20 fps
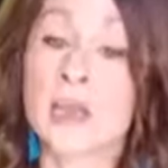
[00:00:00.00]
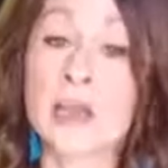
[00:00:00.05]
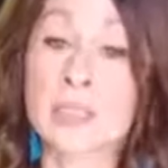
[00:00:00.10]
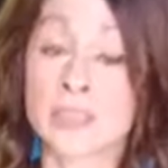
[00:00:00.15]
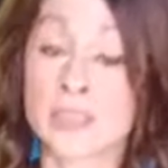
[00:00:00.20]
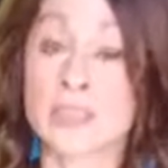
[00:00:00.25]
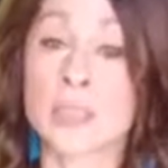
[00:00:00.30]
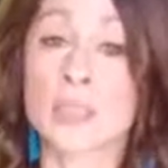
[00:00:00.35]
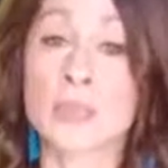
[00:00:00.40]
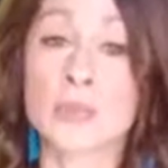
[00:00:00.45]

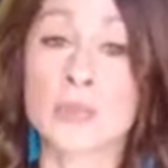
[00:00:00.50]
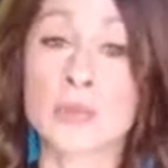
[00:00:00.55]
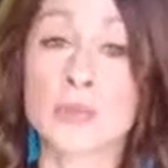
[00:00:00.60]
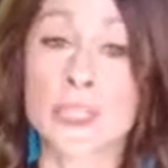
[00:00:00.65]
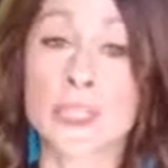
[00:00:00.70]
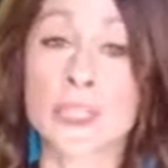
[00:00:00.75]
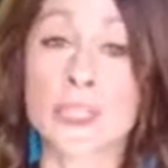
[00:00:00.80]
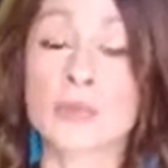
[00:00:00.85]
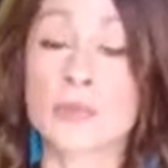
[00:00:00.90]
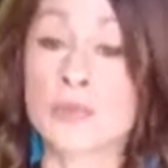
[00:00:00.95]
tell you
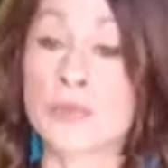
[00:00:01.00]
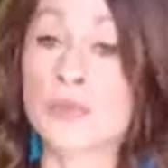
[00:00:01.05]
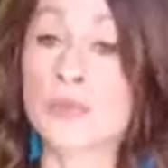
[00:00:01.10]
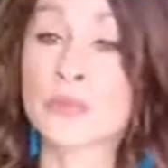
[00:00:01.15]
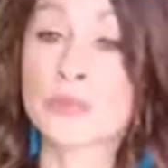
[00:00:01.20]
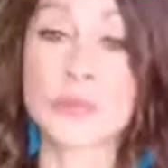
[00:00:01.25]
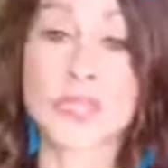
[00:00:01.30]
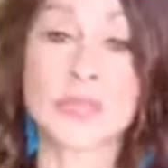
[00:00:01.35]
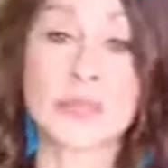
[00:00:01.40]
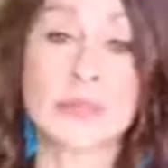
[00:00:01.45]
what, that
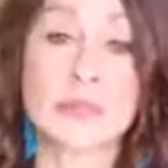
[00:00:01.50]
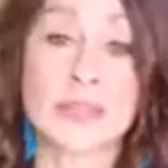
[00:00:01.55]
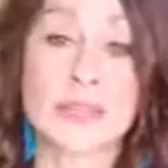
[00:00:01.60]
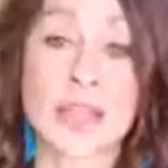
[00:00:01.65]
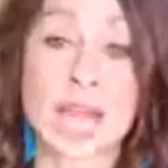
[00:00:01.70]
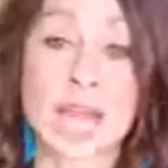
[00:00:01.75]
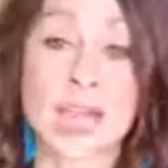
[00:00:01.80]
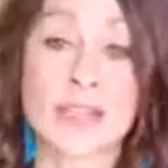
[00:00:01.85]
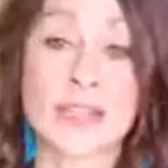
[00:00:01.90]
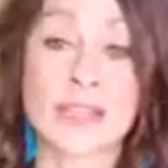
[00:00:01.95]
book made me
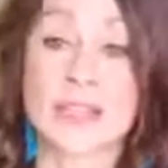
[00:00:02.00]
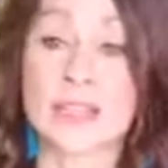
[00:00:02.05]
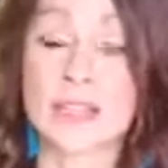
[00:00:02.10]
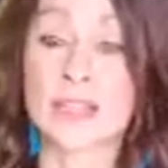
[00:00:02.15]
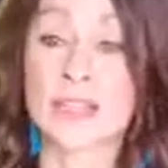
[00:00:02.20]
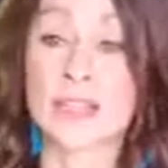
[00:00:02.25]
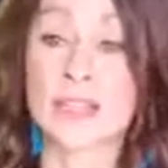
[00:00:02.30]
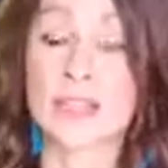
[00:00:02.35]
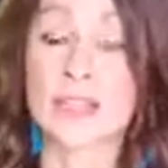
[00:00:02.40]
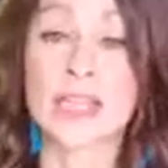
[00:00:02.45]
mad.
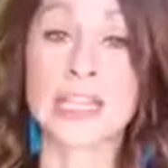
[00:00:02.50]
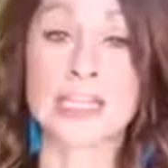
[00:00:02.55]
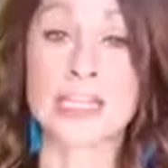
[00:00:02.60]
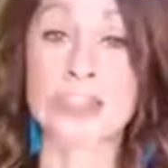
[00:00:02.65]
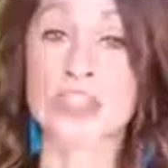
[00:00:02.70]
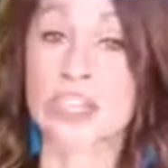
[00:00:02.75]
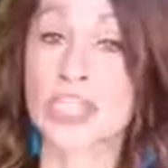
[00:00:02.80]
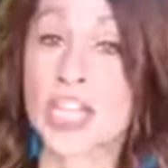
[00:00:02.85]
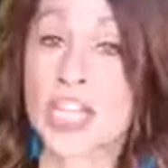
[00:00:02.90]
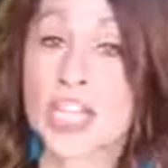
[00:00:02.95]
Like,
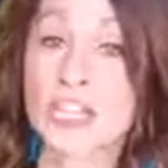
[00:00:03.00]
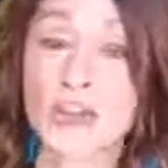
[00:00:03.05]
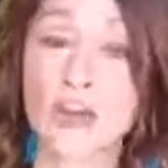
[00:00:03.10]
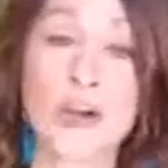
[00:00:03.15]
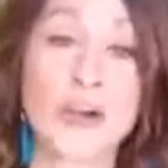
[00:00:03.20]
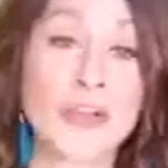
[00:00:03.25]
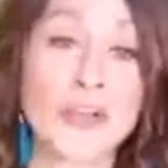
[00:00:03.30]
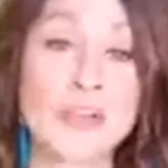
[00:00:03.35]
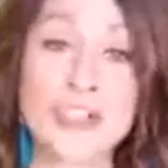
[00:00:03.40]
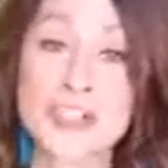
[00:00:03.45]

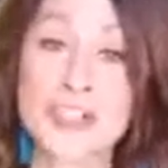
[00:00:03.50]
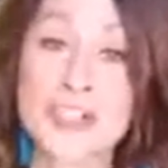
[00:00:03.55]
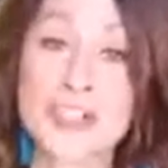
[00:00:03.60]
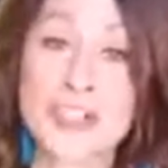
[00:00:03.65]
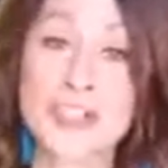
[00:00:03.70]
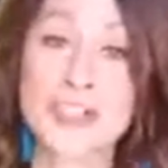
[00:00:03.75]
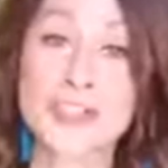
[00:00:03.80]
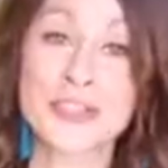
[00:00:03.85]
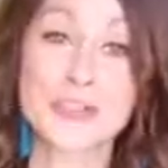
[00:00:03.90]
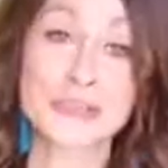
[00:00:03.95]
all these
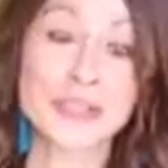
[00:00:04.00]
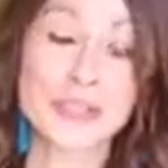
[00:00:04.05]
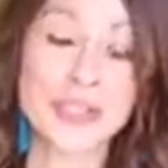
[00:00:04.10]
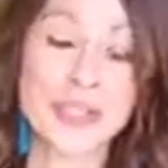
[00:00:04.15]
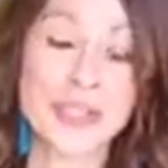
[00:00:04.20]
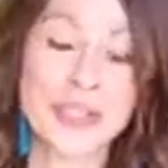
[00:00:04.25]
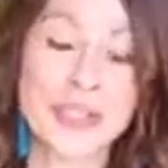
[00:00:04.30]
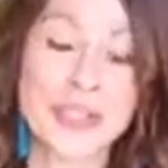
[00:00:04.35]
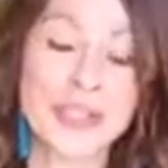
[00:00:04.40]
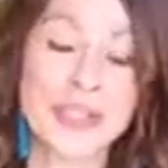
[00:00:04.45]
changes we're
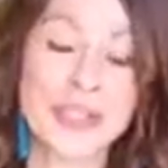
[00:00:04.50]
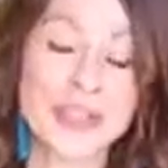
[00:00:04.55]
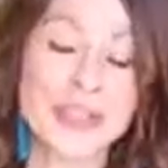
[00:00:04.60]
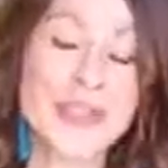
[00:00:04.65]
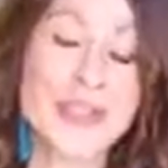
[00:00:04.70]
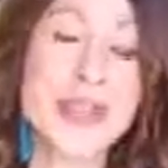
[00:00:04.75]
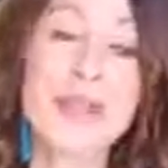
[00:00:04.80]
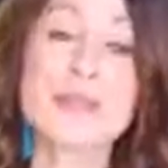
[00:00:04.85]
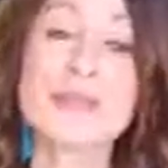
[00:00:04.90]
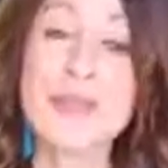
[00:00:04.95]
making,
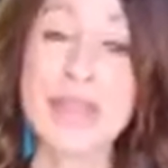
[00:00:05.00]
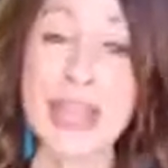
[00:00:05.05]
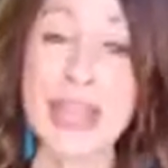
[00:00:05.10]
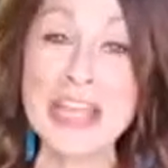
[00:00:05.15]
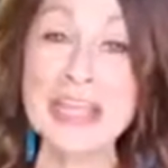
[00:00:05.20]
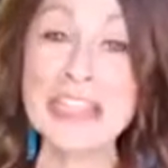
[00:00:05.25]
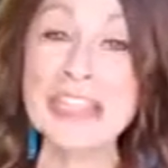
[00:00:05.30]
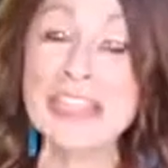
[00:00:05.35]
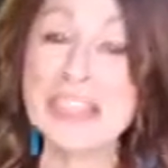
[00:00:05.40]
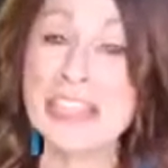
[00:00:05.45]

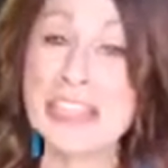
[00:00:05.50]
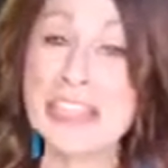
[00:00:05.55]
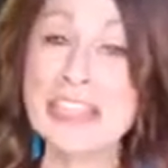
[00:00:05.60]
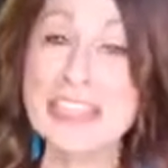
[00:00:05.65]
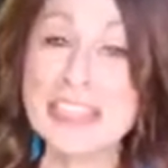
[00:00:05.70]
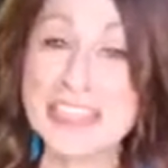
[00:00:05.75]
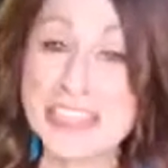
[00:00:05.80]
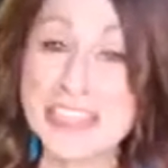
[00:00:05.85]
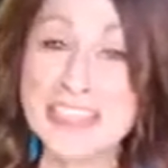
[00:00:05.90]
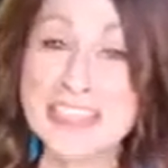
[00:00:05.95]
pay
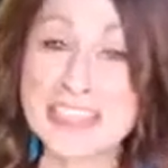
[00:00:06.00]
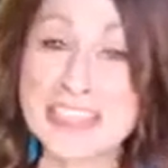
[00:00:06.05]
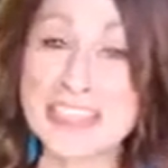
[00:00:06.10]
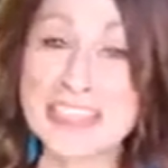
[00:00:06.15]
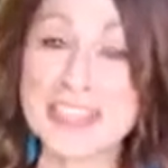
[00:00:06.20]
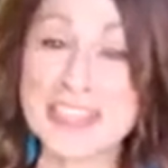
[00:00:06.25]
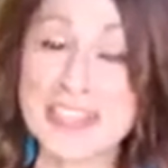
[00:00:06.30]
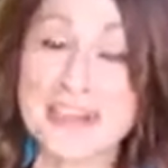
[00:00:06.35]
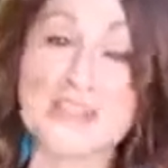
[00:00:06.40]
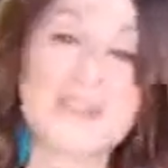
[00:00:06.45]
attention to the
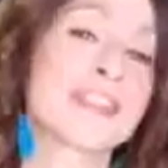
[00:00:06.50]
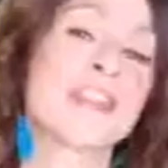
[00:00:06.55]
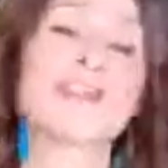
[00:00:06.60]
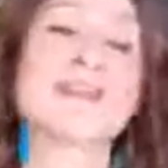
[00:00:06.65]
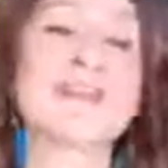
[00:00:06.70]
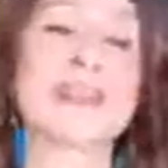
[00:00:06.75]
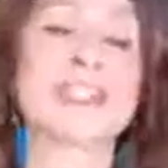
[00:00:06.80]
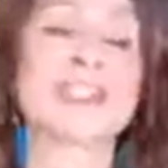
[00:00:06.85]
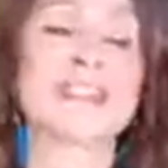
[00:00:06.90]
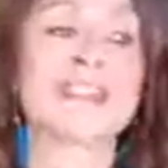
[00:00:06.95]
stuff
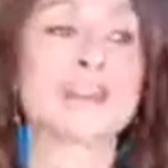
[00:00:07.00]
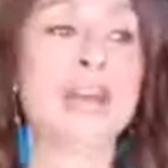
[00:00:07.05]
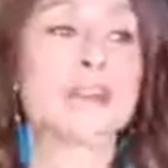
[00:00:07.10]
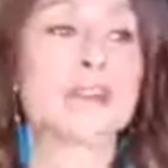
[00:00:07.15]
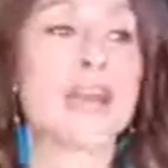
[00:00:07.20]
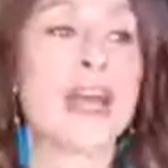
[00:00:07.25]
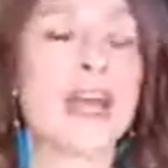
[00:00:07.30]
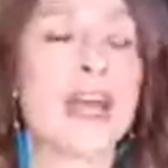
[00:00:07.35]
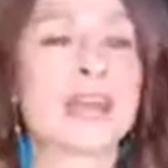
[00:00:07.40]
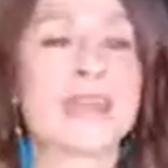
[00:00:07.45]
that makes you
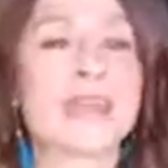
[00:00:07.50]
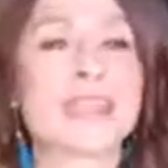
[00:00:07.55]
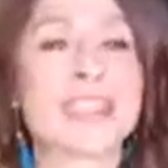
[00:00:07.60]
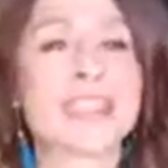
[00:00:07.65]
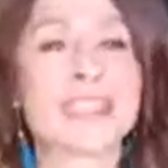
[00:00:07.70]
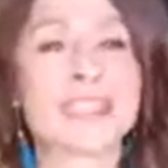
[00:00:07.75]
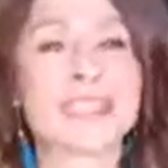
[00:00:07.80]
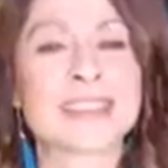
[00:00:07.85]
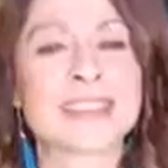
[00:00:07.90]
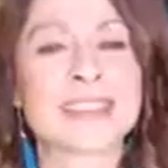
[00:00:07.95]
mad,
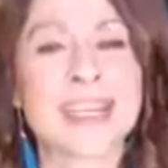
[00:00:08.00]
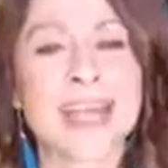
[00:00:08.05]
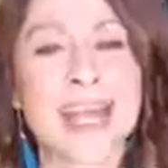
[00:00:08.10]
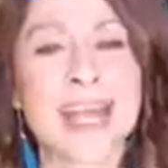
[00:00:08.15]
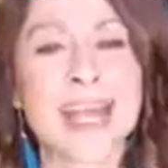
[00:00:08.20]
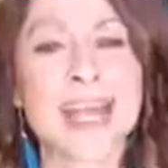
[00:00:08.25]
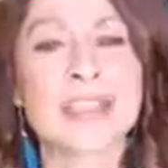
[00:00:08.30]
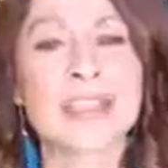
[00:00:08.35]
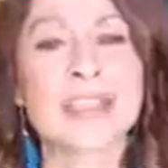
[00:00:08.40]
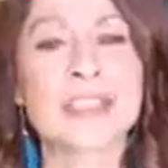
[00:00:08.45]
because
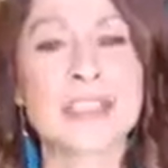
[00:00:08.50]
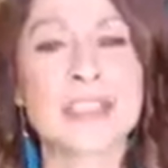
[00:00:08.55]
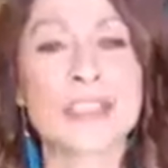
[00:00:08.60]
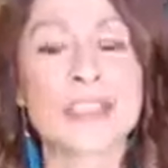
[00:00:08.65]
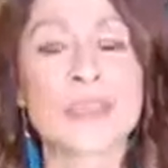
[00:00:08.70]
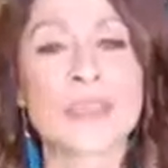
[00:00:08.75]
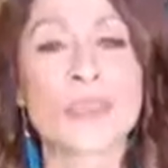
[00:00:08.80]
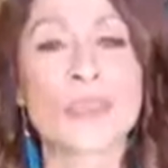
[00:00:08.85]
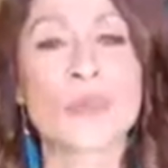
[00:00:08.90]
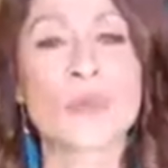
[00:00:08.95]
that
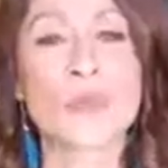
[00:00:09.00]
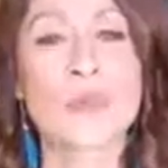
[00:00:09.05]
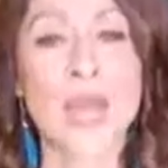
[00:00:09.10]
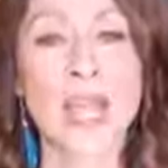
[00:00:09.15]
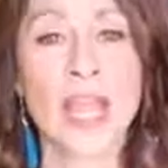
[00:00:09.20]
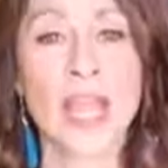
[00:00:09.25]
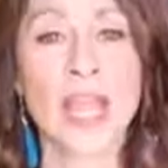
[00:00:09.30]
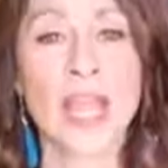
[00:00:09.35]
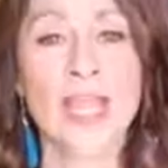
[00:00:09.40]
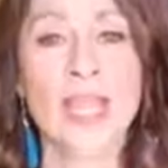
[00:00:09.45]
is the
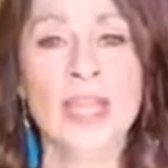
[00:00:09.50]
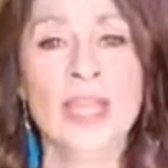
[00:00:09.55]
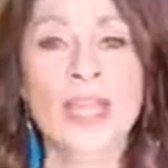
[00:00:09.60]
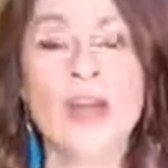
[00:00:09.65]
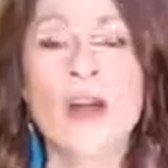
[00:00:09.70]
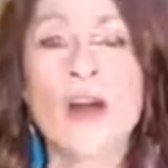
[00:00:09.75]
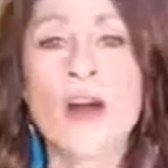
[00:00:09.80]
way.